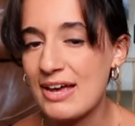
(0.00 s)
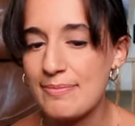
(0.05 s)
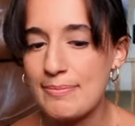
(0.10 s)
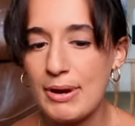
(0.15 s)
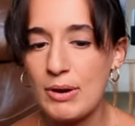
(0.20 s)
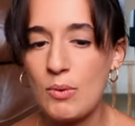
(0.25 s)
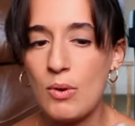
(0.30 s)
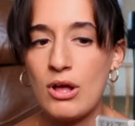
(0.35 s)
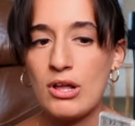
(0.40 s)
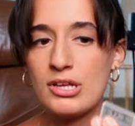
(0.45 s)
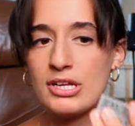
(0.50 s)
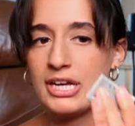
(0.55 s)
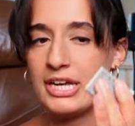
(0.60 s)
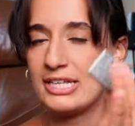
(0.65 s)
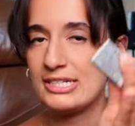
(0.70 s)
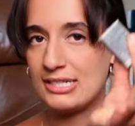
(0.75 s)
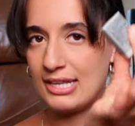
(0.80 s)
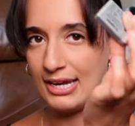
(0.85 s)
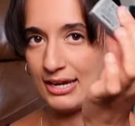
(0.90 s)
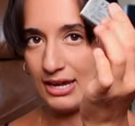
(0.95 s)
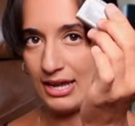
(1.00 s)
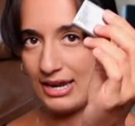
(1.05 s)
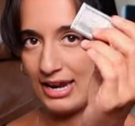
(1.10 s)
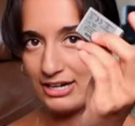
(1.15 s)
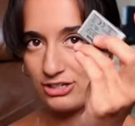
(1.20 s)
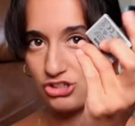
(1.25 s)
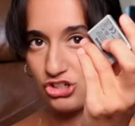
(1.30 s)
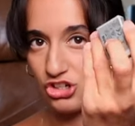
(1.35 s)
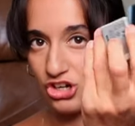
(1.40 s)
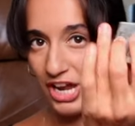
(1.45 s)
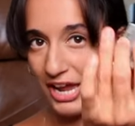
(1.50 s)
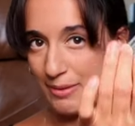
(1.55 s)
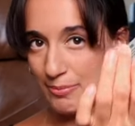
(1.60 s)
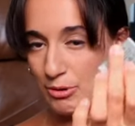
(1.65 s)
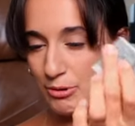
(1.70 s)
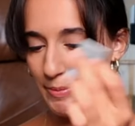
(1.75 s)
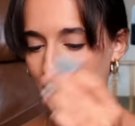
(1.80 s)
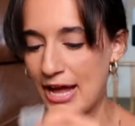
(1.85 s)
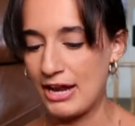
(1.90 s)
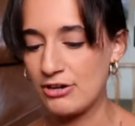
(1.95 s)
have in my wallet is like an extra
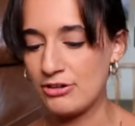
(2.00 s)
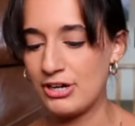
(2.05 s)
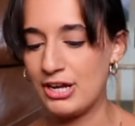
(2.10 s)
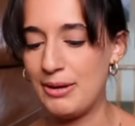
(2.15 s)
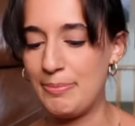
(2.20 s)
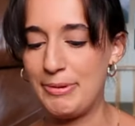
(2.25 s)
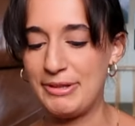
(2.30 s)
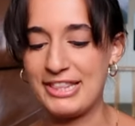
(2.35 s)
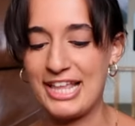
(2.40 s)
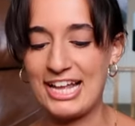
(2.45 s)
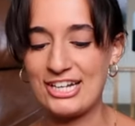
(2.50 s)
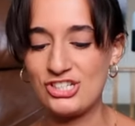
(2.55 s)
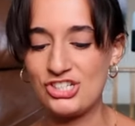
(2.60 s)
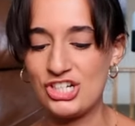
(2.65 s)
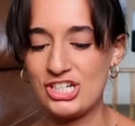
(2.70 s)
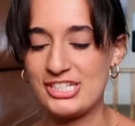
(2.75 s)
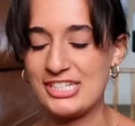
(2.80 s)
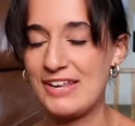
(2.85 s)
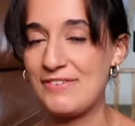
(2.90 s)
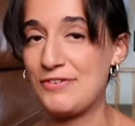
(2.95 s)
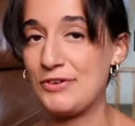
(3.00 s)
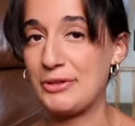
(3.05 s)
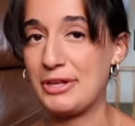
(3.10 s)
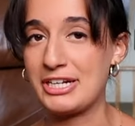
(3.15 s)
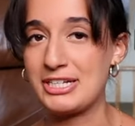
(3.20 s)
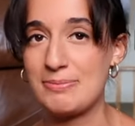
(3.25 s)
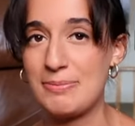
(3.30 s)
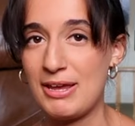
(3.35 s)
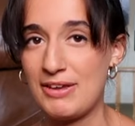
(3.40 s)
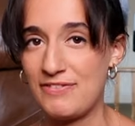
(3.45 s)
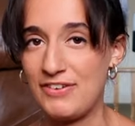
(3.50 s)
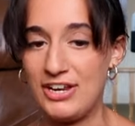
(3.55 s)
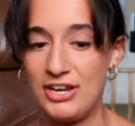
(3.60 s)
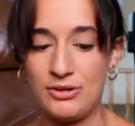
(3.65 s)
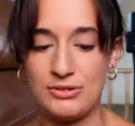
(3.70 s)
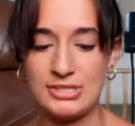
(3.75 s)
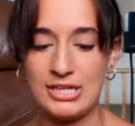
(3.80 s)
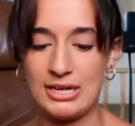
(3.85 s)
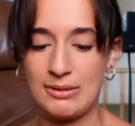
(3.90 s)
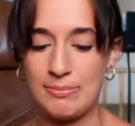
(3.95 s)
camera battery, but that's just if you like to make
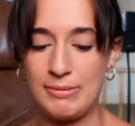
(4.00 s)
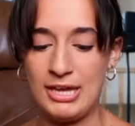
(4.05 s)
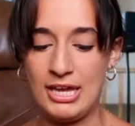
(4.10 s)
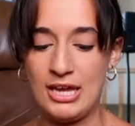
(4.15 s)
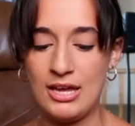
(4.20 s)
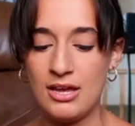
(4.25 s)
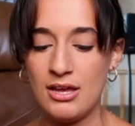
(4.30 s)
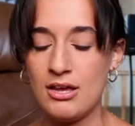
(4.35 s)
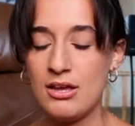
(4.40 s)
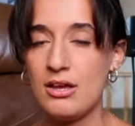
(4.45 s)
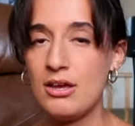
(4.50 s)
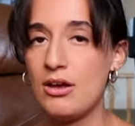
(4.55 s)
videos like me.